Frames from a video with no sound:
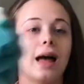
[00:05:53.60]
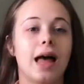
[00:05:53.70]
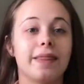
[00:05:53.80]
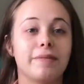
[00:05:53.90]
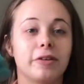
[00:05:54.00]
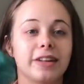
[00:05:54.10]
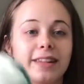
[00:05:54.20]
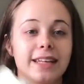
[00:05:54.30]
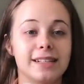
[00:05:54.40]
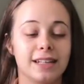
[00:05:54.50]
And then one of
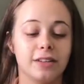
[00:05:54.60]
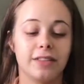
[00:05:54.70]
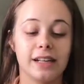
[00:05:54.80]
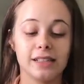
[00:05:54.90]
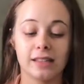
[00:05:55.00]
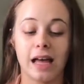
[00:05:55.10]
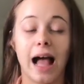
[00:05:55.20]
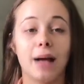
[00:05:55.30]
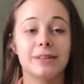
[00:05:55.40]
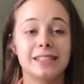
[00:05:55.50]
these little things,
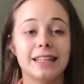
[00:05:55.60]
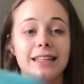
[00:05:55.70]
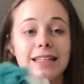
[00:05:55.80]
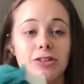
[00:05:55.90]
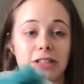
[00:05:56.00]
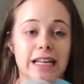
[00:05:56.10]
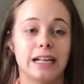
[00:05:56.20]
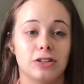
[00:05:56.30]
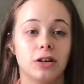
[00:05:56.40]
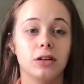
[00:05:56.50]
I've been seeing these on
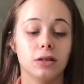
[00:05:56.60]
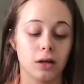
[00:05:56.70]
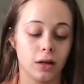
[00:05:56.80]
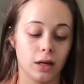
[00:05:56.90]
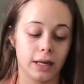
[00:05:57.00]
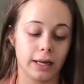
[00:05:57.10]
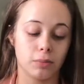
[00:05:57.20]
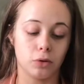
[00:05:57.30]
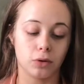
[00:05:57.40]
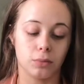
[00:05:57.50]
TikTok, like,
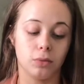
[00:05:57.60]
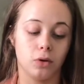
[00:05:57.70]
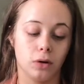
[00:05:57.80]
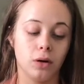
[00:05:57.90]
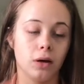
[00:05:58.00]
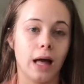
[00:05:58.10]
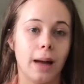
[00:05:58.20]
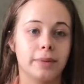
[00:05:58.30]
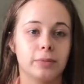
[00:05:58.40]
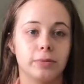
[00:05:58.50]
more and more.
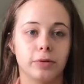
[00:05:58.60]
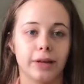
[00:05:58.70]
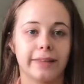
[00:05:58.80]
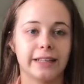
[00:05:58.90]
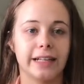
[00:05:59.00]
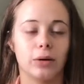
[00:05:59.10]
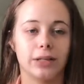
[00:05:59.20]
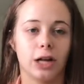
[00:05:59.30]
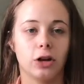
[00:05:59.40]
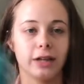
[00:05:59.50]
And people put, like, the shower
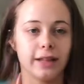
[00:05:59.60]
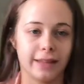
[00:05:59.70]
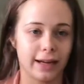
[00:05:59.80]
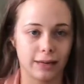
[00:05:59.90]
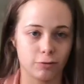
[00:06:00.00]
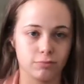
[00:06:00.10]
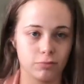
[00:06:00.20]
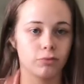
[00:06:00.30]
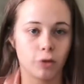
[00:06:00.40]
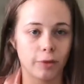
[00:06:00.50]
gel on it and then, like,
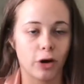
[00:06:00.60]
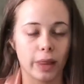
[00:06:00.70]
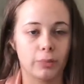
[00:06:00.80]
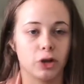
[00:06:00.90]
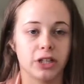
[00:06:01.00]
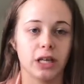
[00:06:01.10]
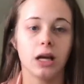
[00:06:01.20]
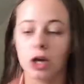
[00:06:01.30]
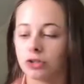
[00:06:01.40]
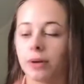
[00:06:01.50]
rub it on their body.
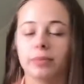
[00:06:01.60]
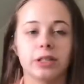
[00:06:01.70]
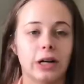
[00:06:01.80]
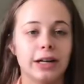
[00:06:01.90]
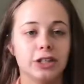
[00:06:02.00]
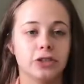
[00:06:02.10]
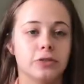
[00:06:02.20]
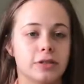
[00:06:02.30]
So I've been trying to use